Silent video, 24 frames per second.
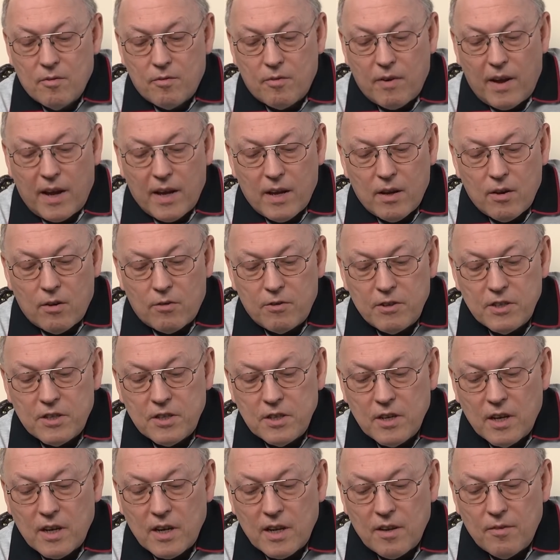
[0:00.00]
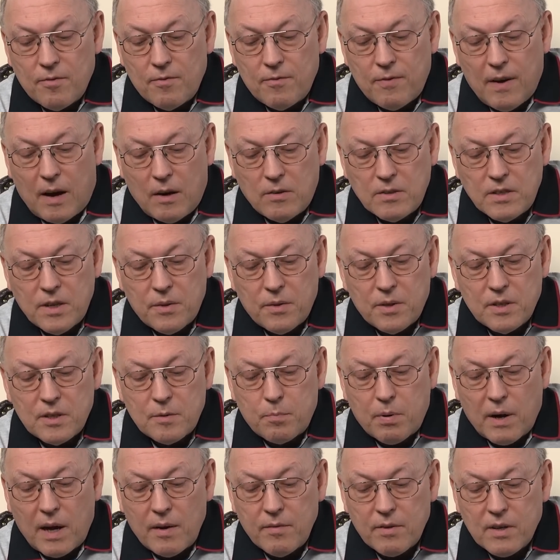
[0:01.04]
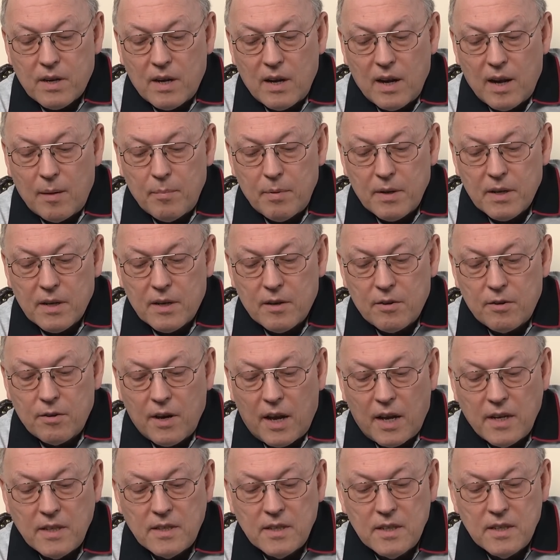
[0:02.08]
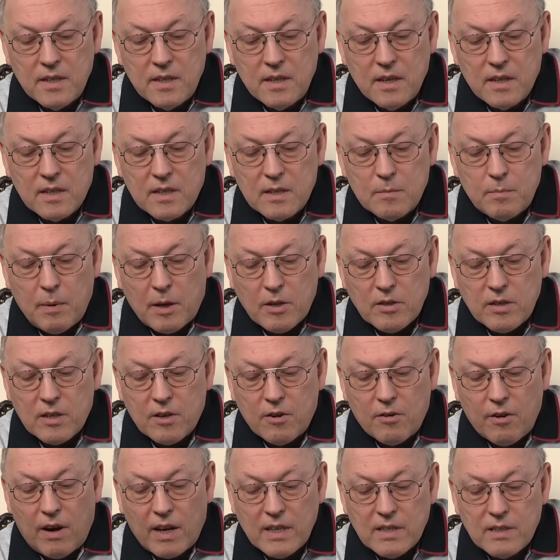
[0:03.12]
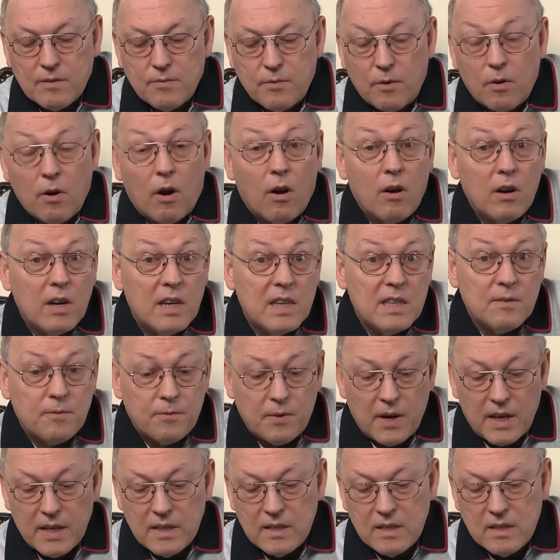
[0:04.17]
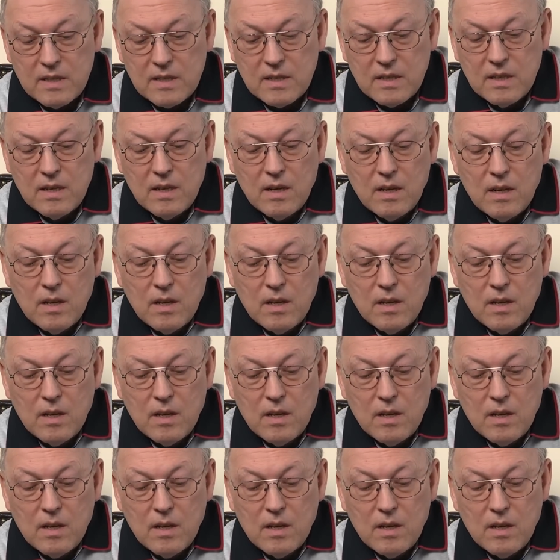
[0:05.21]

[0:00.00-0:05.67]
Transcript: Frank originally founded this private club and created a special crest for all his friends